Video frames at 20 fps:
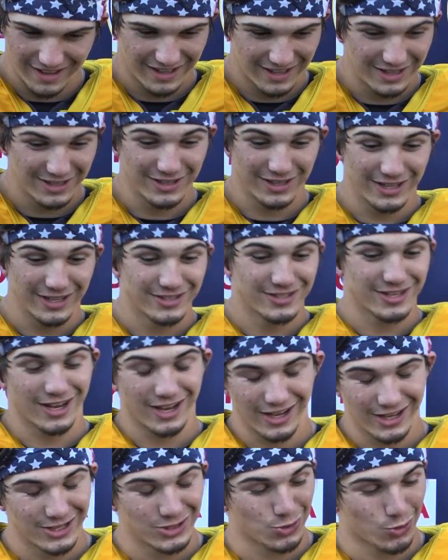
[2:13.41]
he's
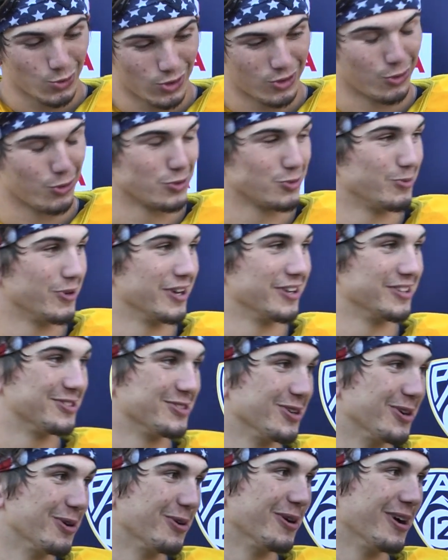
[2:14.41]
a workhorse, man.
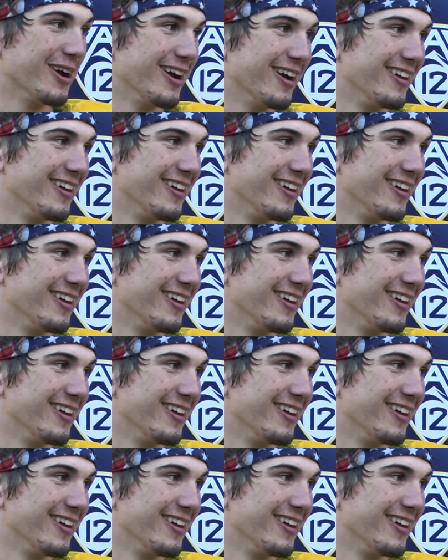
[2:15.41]
So,